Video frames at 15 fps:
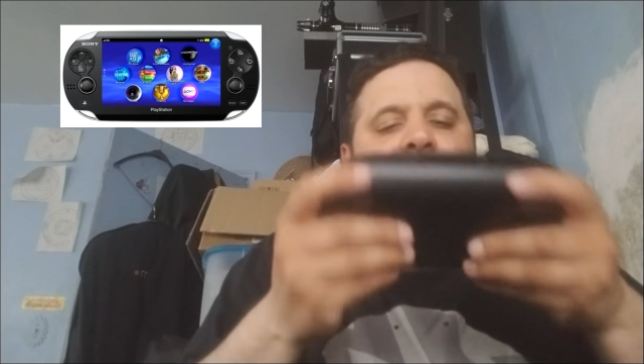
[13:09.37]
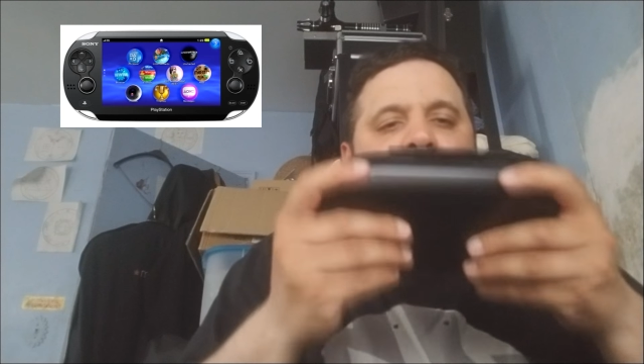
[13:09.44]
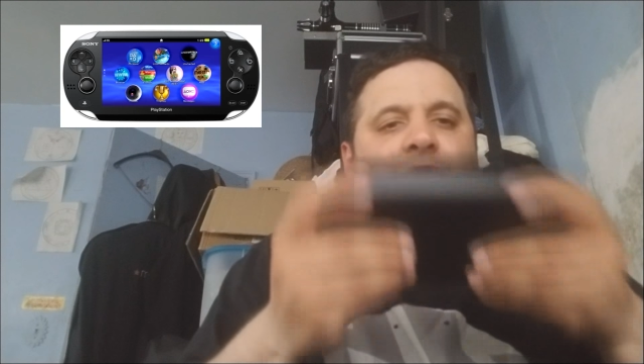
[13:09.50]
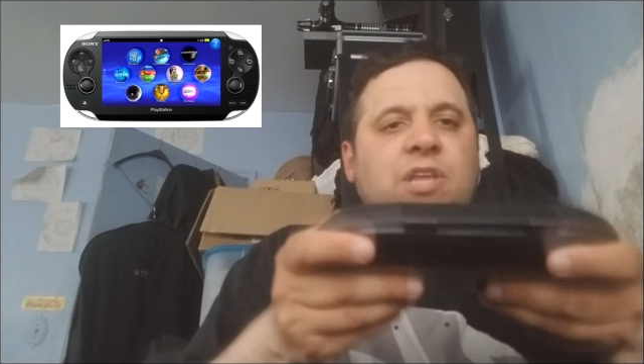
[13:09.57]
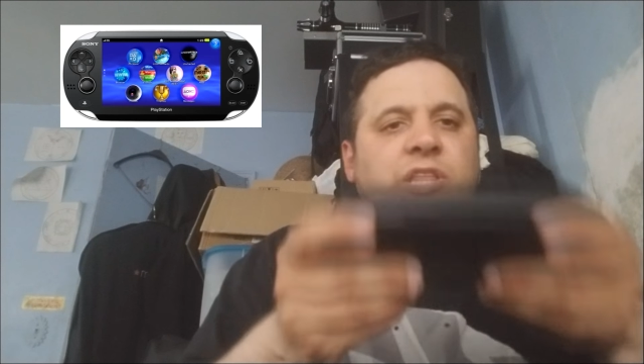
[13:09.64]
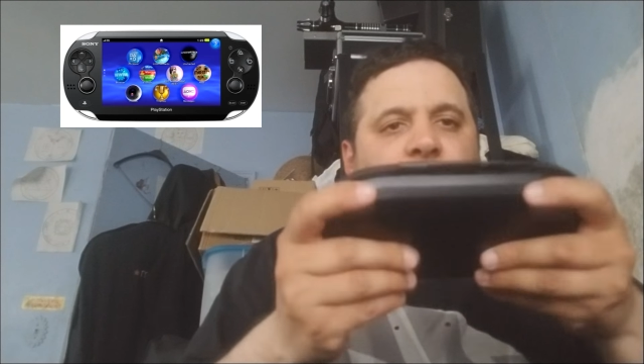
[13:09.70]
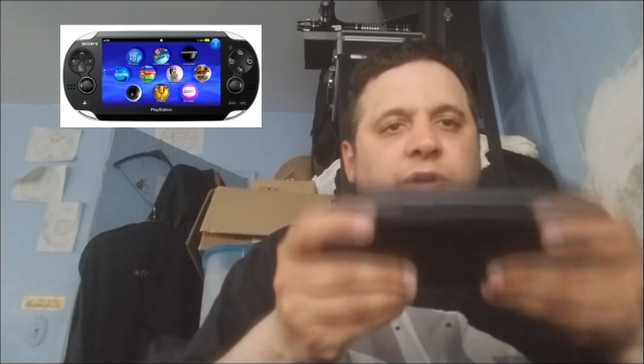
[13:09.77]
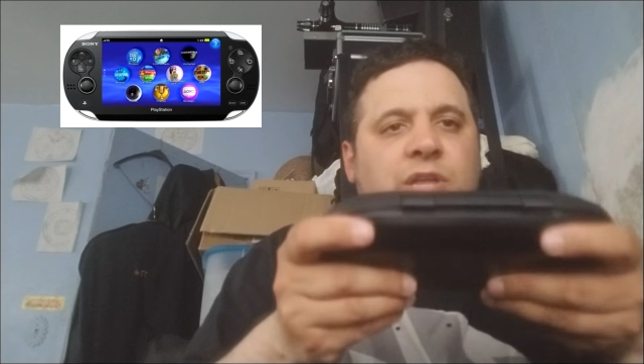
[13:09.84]

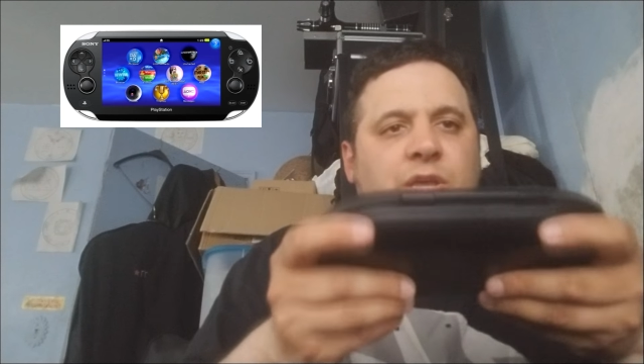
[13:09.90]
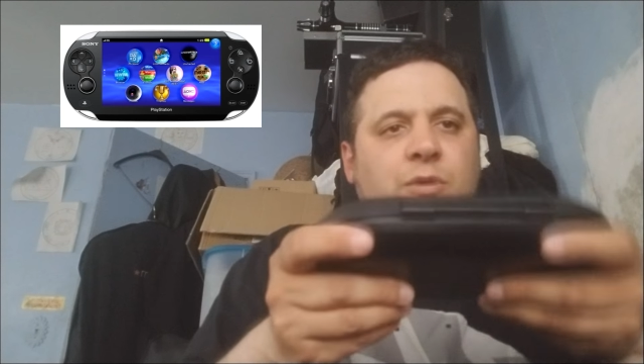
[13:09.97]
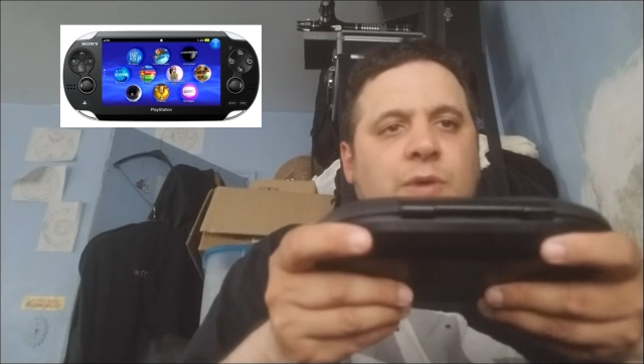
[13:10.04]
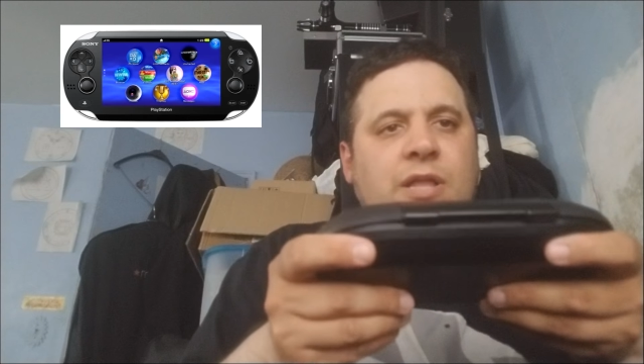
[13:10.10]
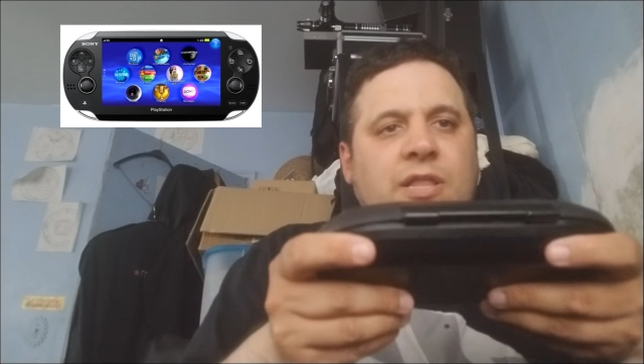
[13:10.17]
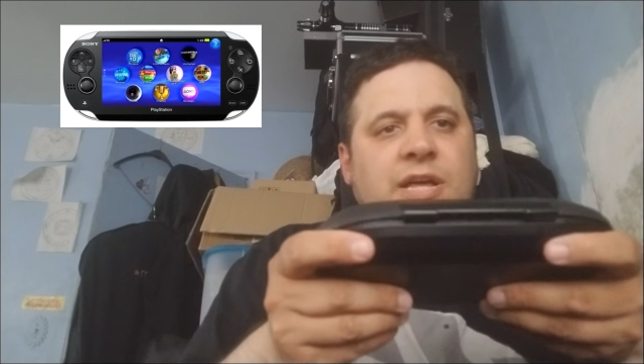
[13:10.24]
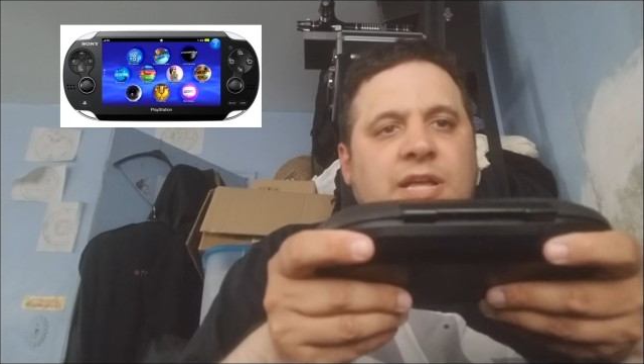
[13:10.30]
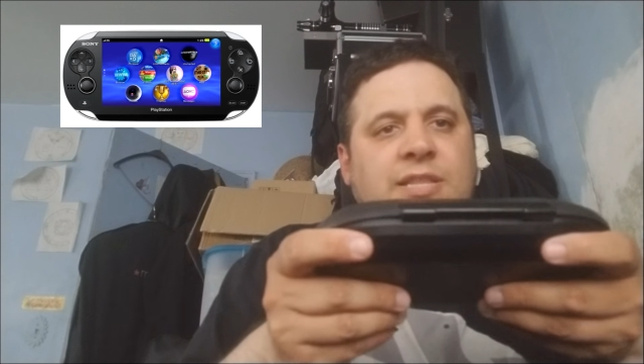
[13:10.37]
really, really
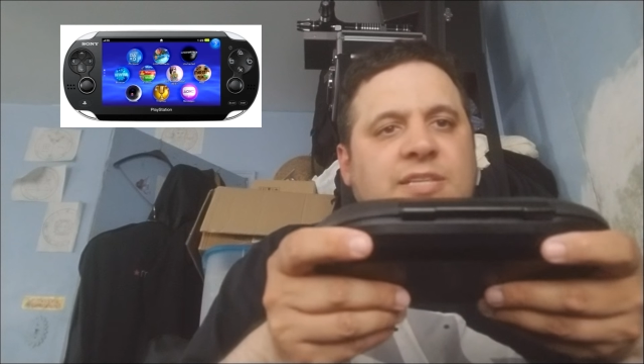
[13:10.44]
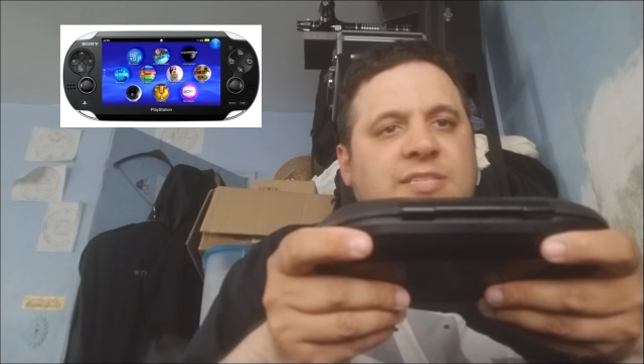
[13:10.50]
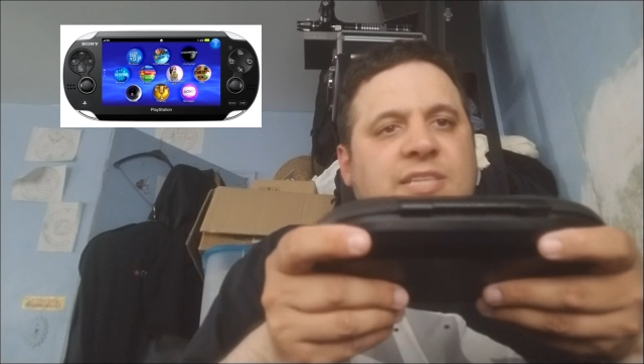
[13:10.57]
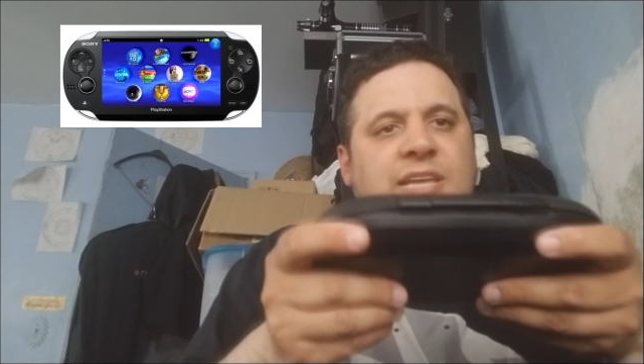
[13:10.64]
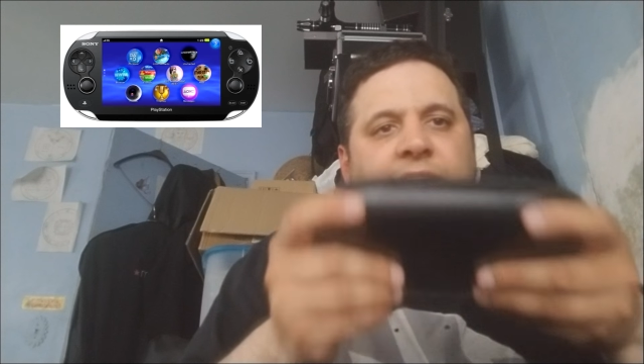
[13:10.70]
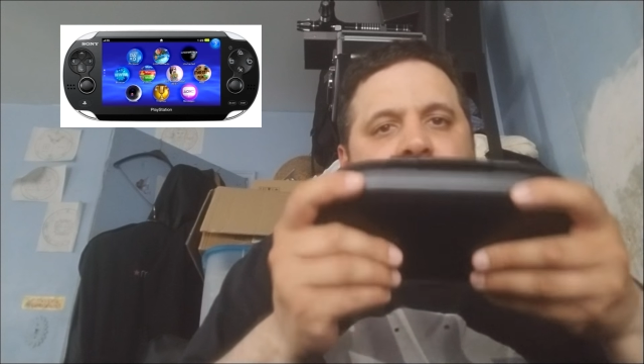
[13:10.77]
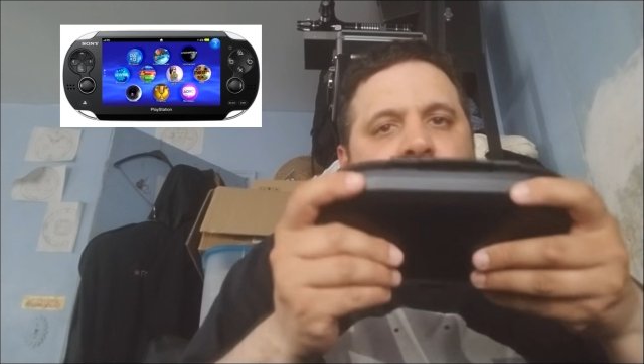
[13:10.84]
well on this thing.